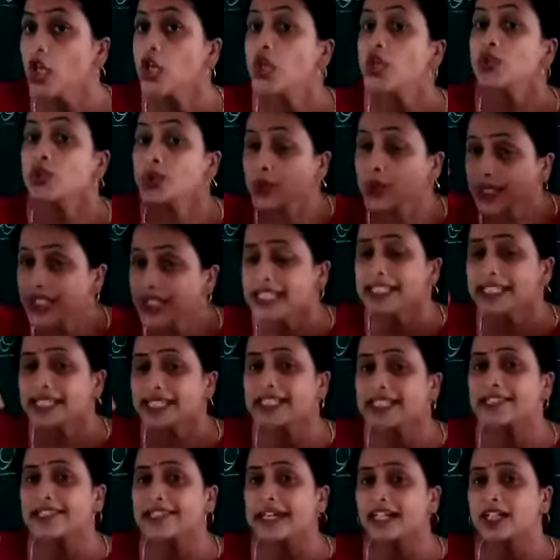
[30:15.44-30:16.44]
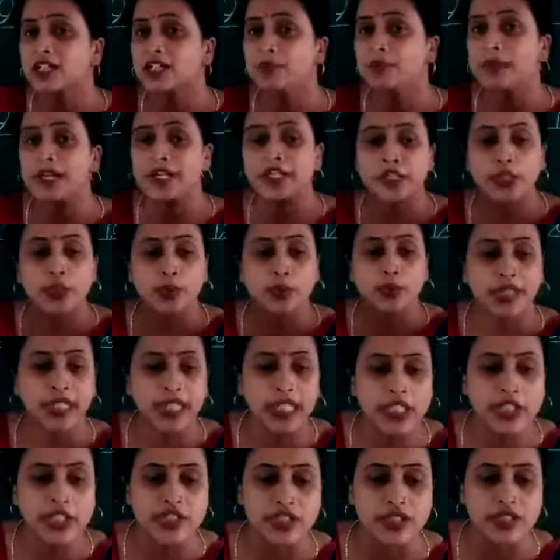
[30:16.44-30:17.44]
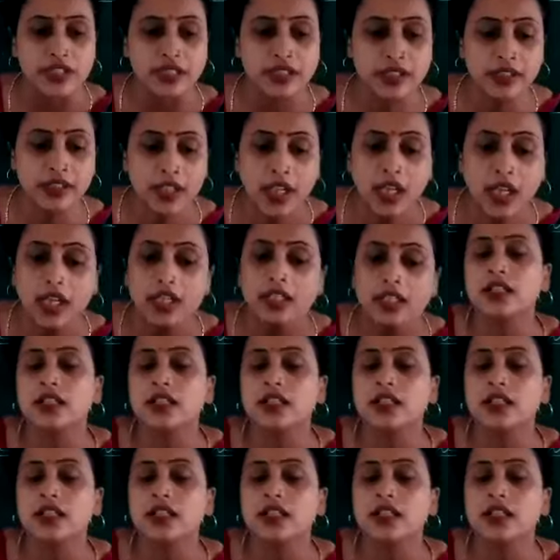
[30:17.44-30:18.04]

So in this Deccan Plateau region,